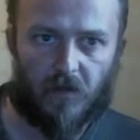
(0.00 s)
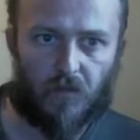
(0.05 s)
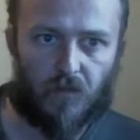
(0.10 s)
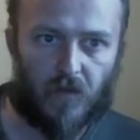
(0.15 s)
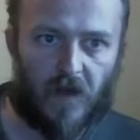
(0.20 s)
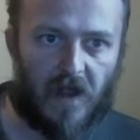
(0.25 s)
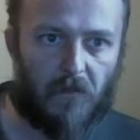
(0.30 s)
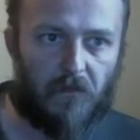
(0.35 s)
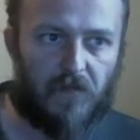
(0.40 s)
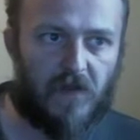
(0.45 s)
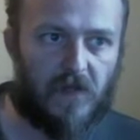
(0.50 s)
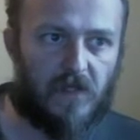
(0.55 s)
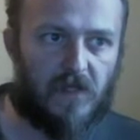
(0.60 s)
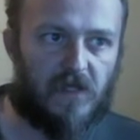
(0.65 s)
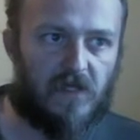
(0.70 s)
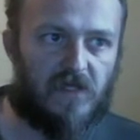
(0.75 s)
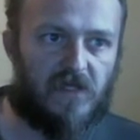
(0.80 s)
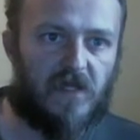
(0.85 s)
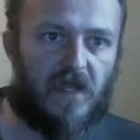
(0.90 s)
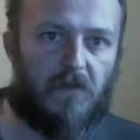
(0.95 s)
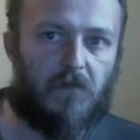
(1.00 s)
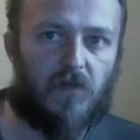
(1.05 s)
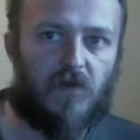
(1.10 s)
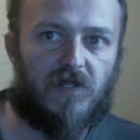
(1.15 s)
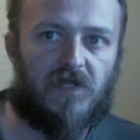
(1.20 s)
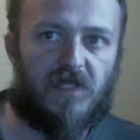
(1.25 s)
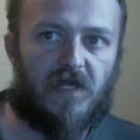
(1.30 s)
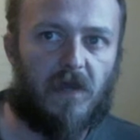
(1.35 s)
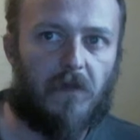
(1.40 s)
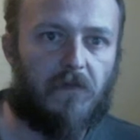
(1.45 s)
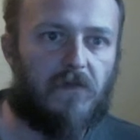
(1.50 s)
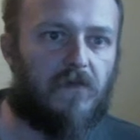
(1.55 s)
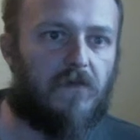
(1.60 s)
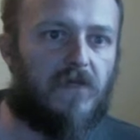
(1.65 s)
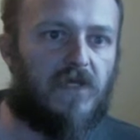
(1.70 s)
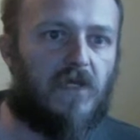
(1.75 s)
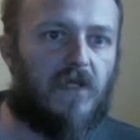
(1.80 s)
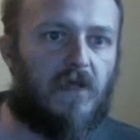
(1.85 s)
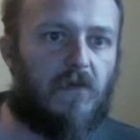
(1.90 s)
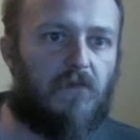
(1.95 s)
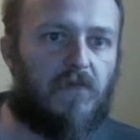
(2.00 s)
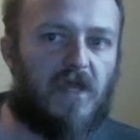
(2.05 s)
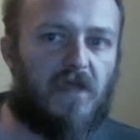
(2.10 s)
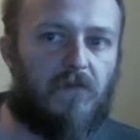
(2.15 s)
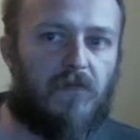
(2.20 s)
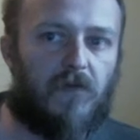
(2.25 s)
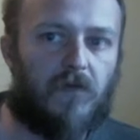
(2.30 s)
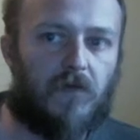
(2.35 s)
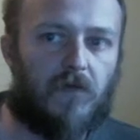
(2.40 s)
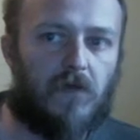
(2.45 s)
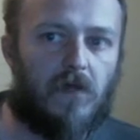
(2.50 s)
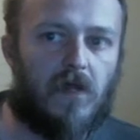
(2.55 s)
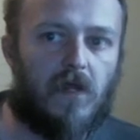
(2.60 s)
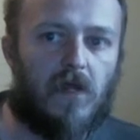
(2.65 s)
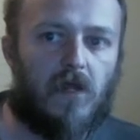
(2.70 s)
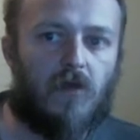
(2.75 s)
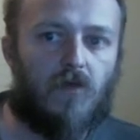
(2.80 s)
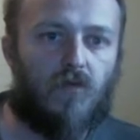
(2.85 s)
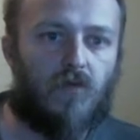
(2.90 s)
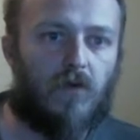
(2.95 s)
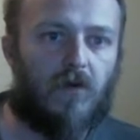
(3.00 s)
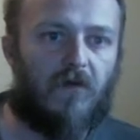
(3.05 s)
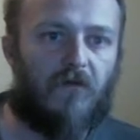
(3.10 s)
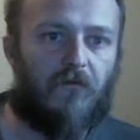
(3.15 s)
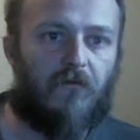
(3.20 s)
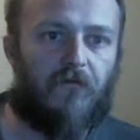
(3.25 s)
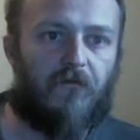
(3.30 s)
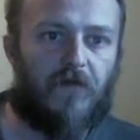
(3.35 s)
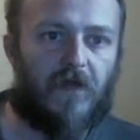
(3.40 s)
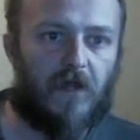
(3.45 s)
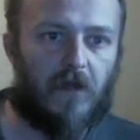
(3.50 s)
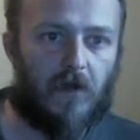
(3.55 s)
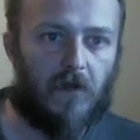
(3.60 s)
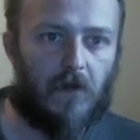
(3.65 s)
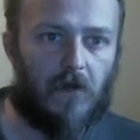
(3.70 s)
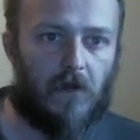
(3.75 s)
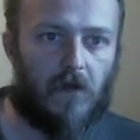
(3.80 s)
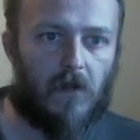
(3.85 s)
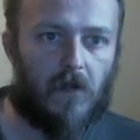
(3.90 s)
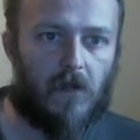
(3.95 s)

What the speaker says: ramping these numbers up so that people will fear